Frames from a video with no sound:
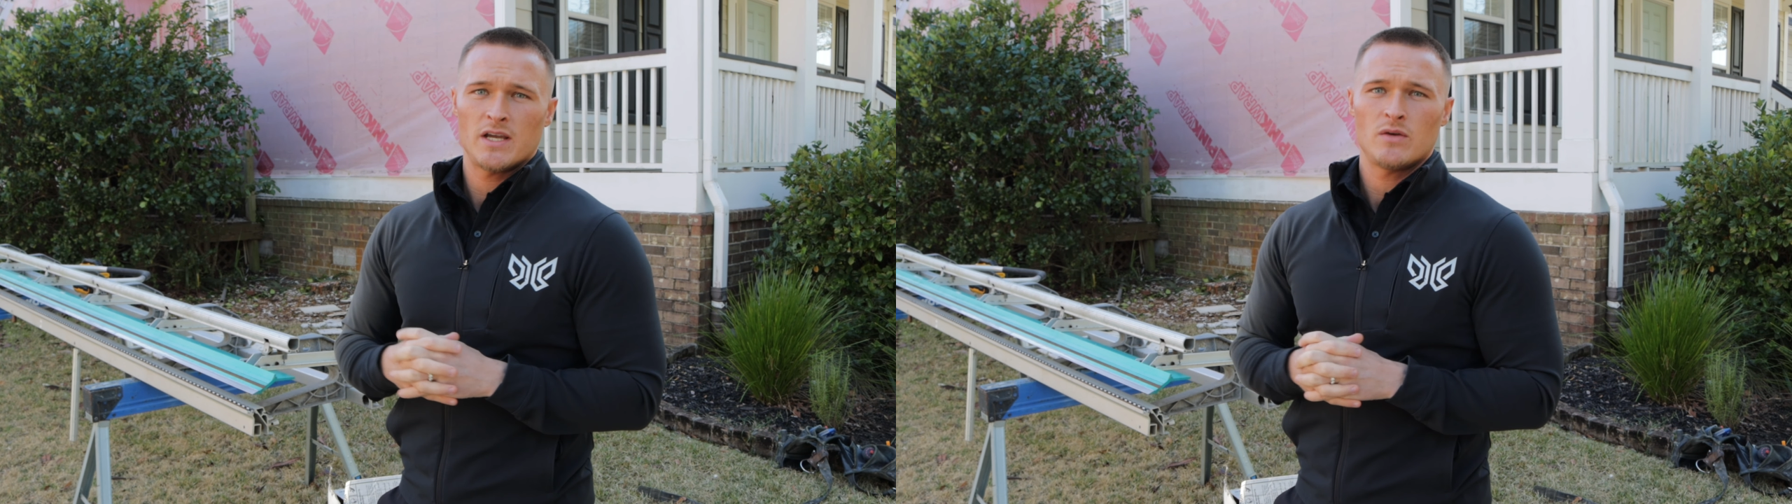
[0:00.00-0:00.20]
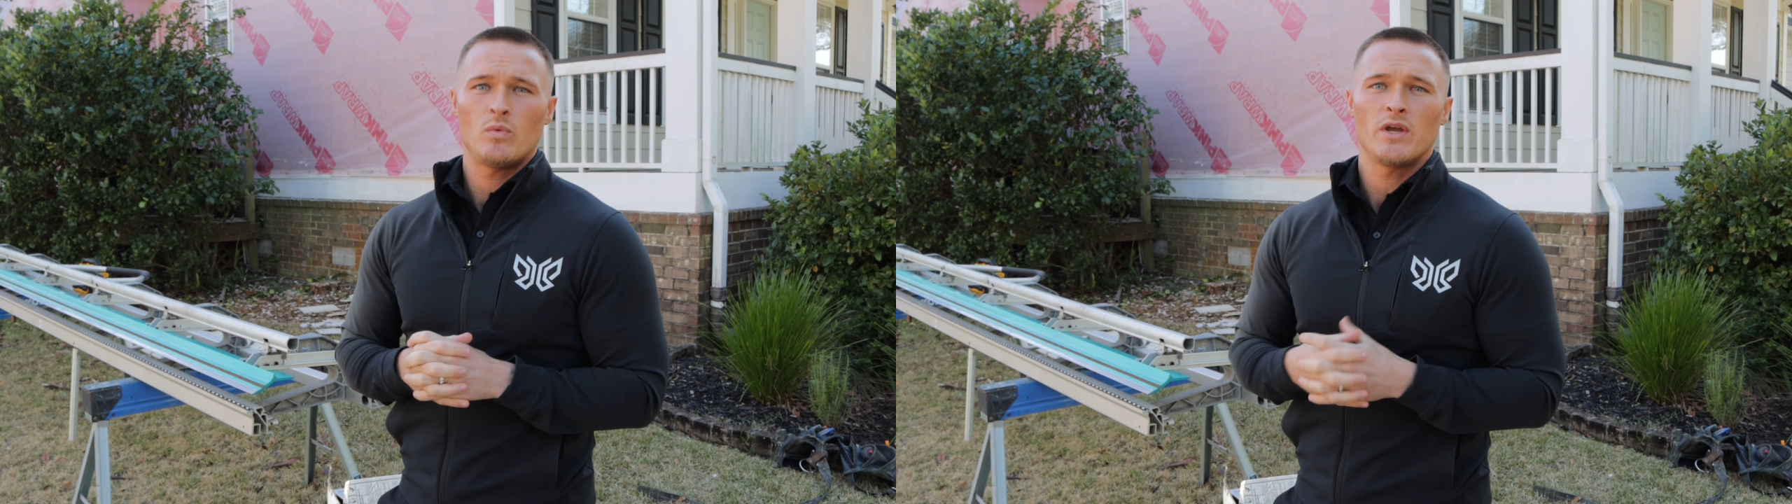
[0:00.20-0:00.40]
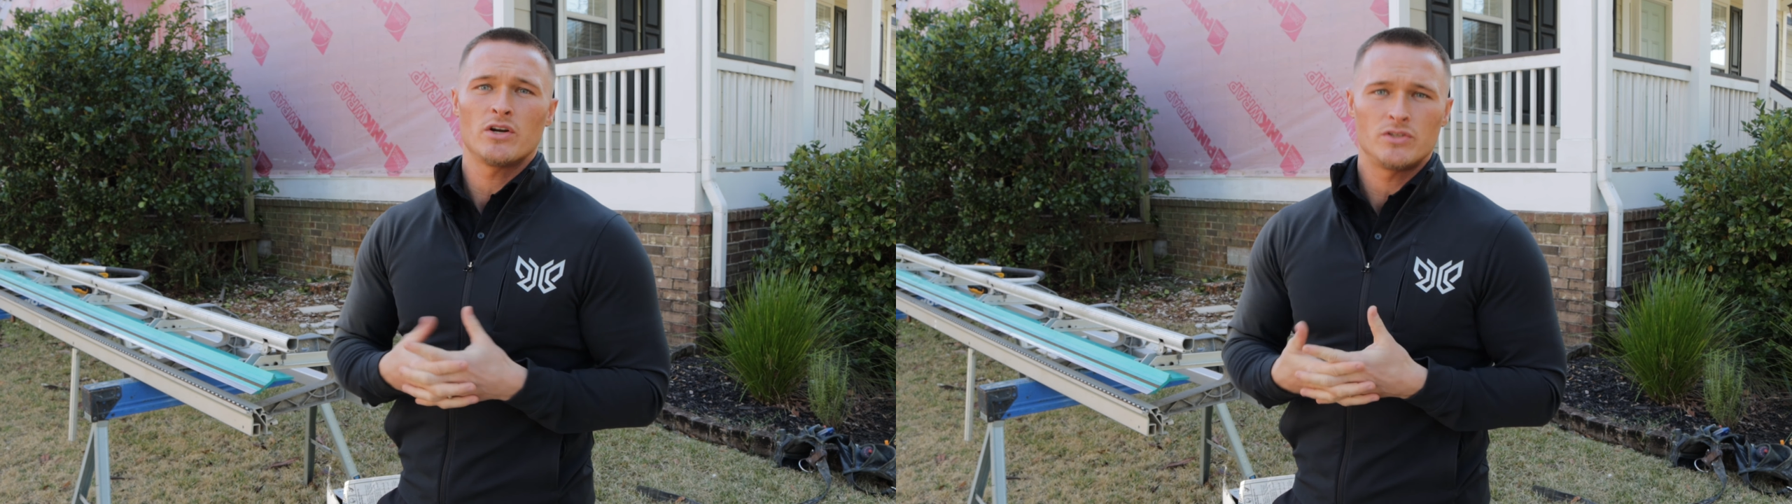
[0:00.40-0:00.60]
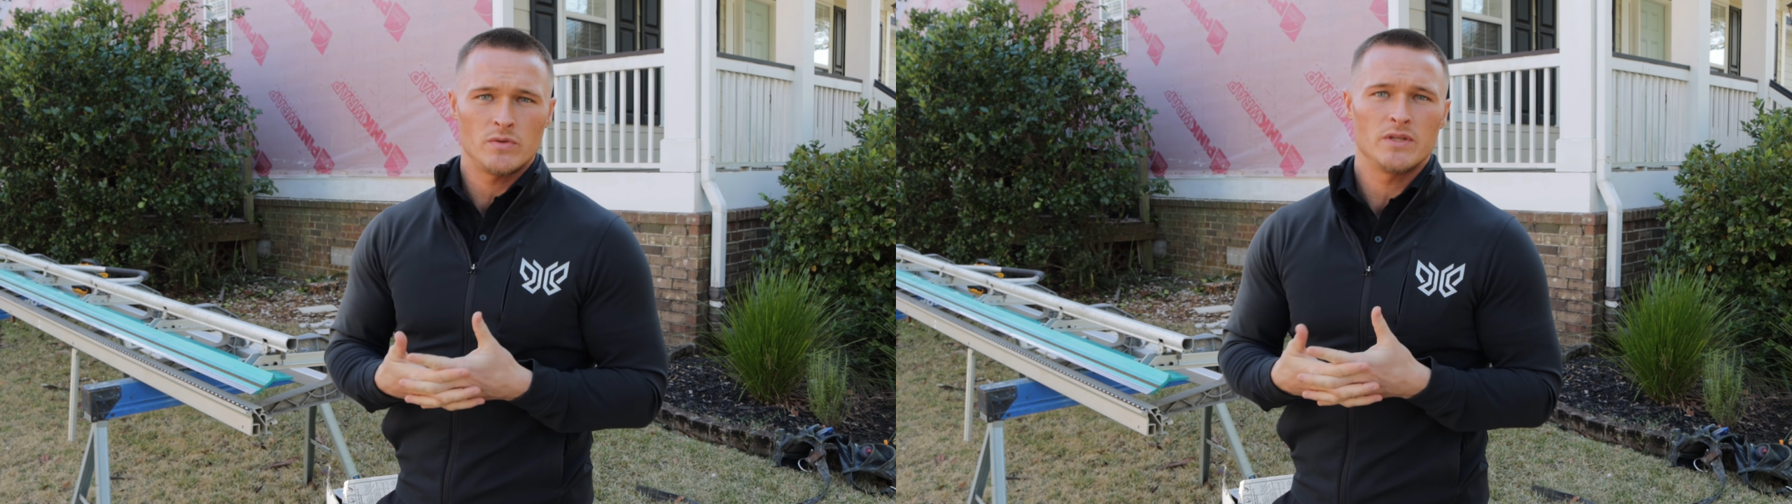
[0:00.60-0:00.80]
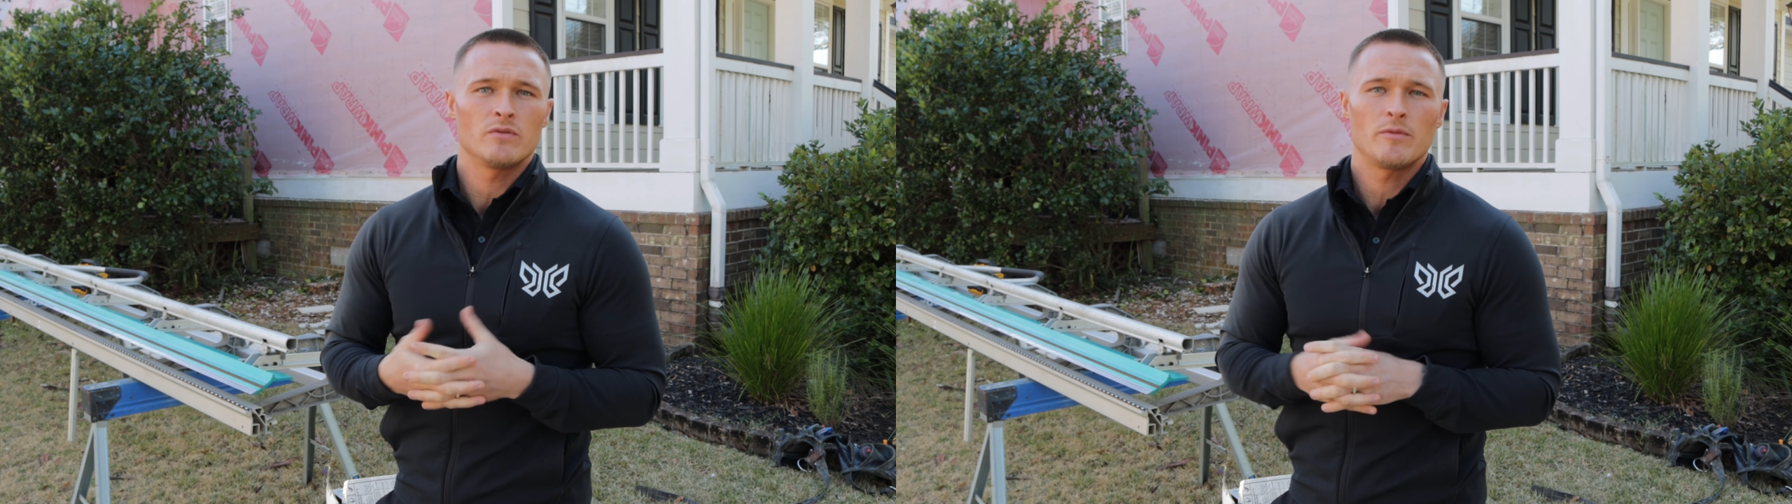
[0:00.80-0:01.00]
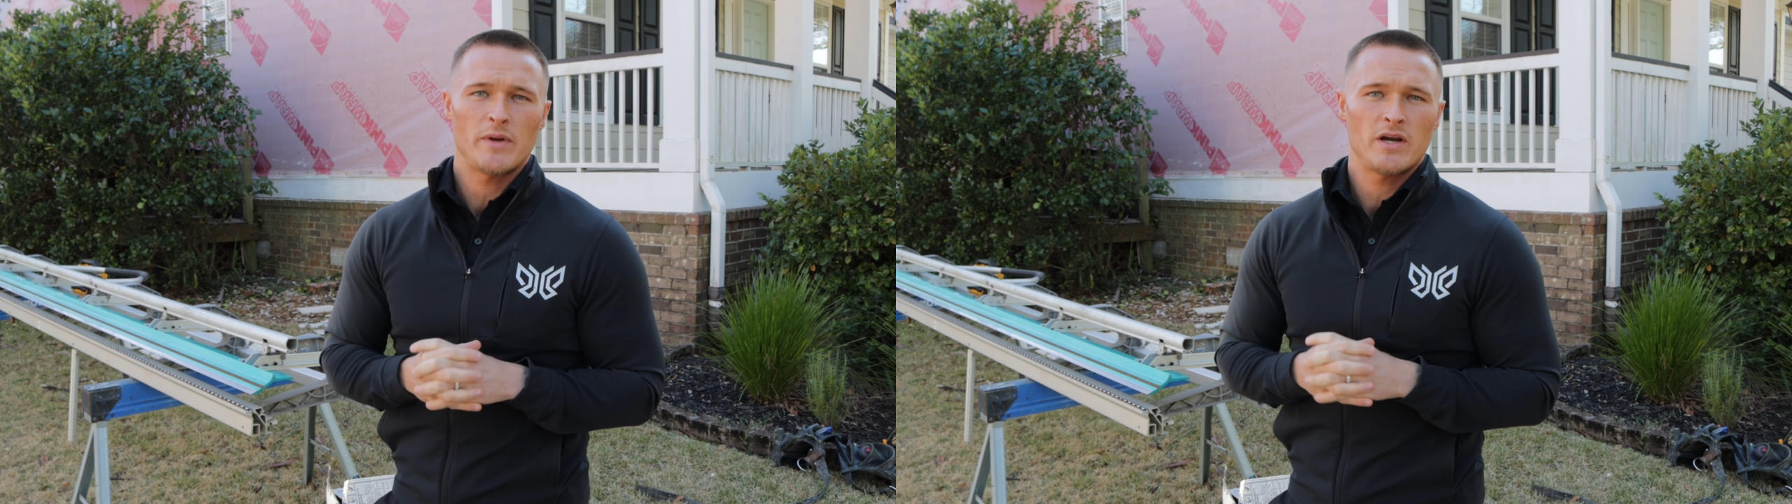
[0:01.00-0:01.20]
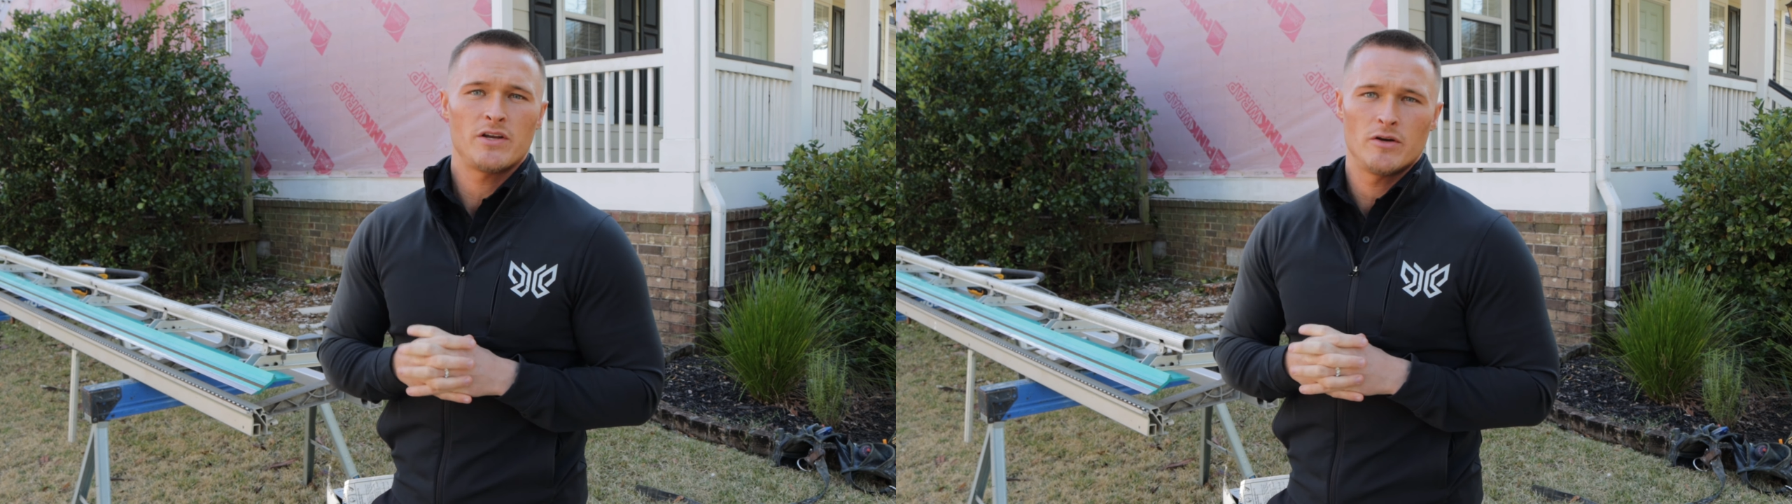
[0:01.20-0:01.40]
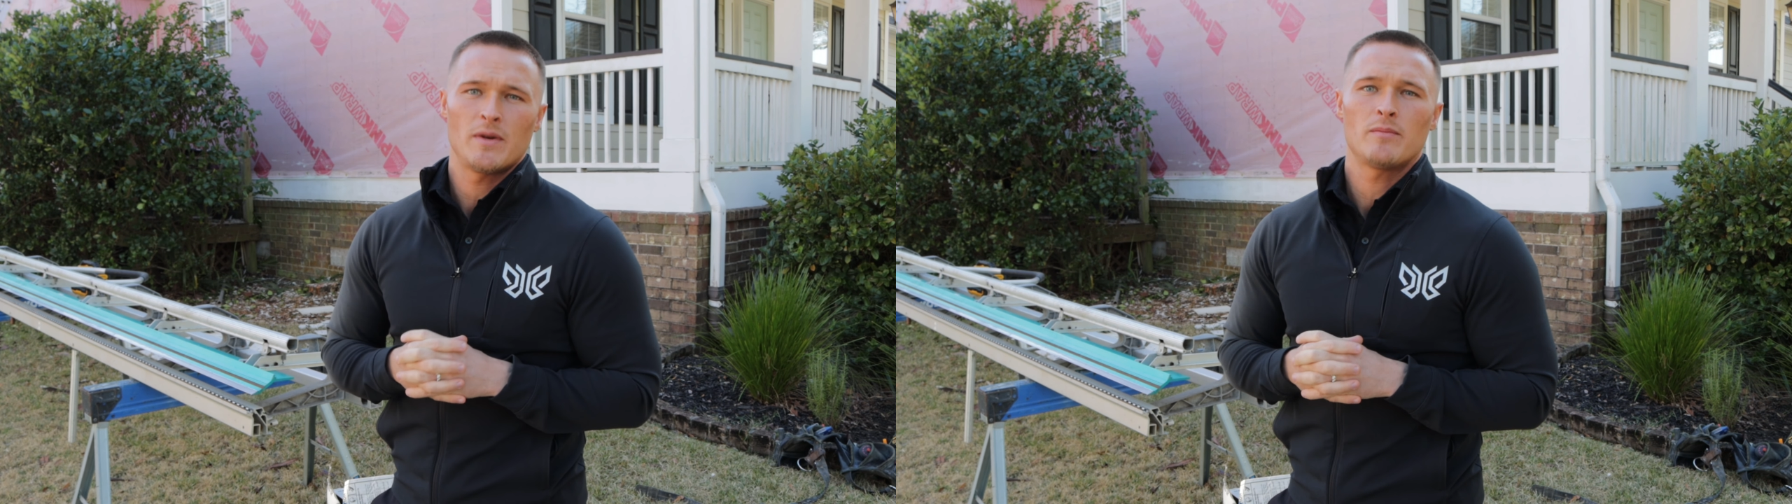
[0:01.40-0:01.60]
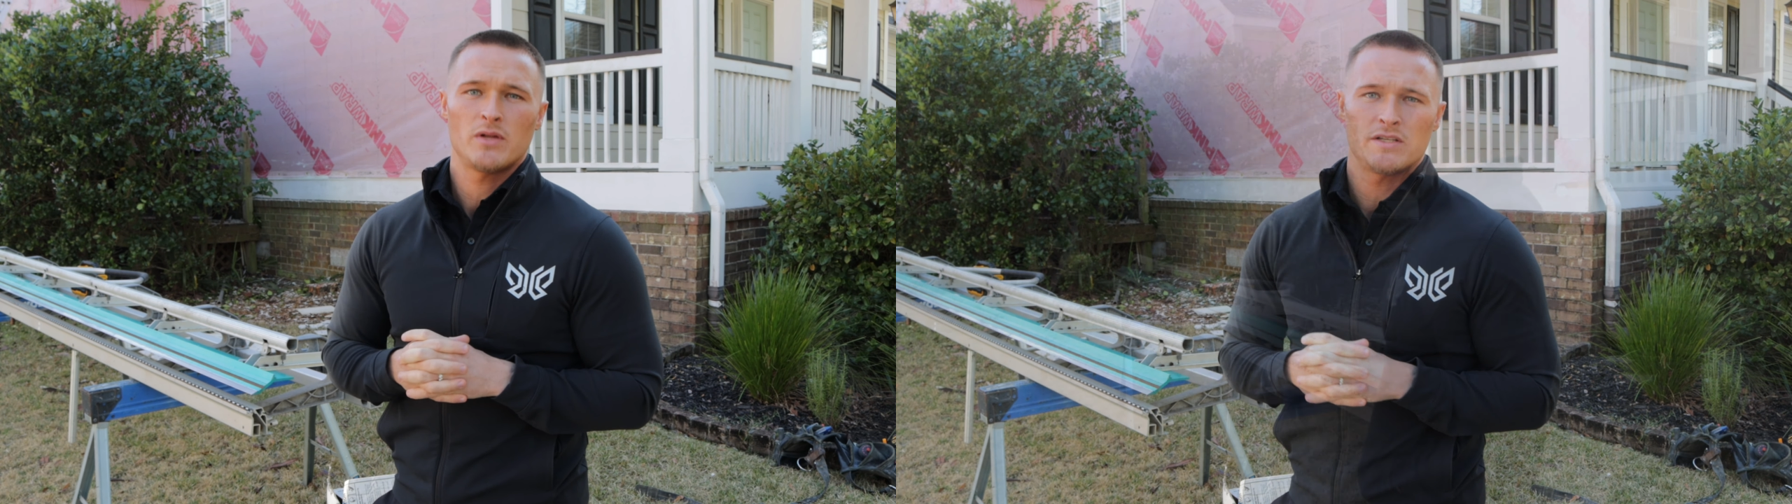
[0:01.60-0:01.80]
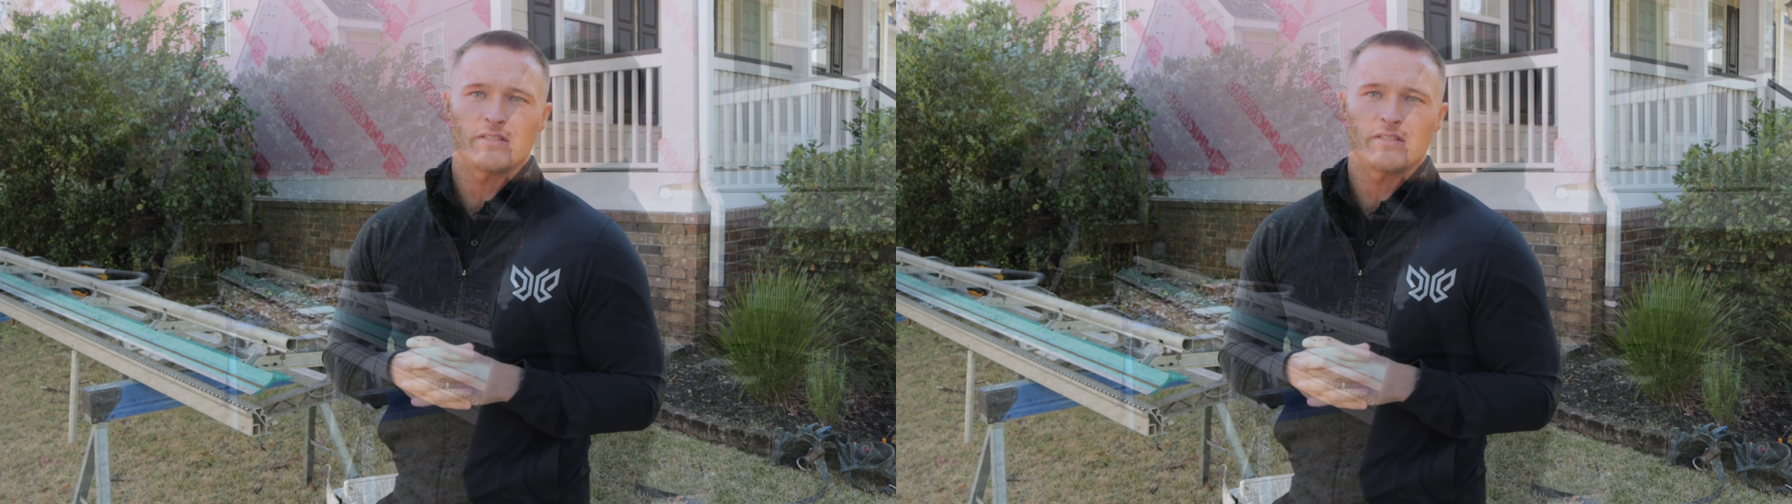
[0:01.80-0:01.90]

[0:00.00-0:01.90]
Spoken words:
we are doing the repair here in Mount Pleasant.